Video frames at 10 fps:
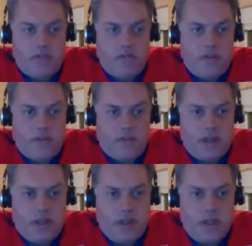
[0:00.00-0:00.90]
fourth
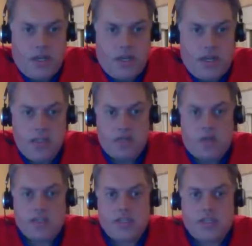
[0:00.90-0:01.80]
and fifth.
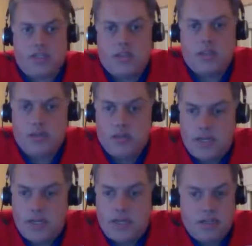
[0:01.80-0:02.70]
In the
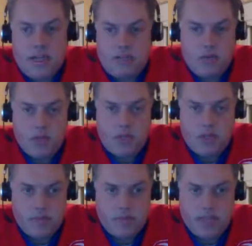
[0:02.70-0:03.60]
West,
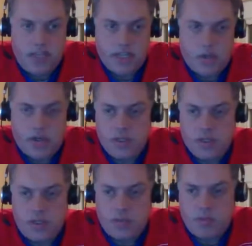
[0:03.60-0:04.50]
yeah, you said it.
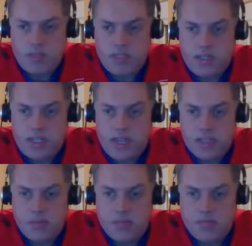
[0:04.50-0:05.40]
Saskatchewan is a team to
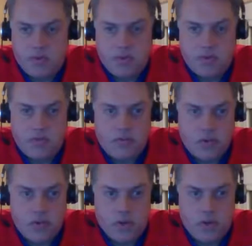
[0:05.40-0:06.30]
beat and has been for
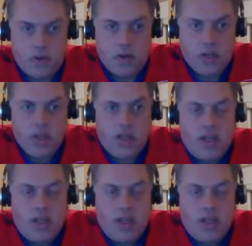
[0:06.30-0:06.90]
several years now.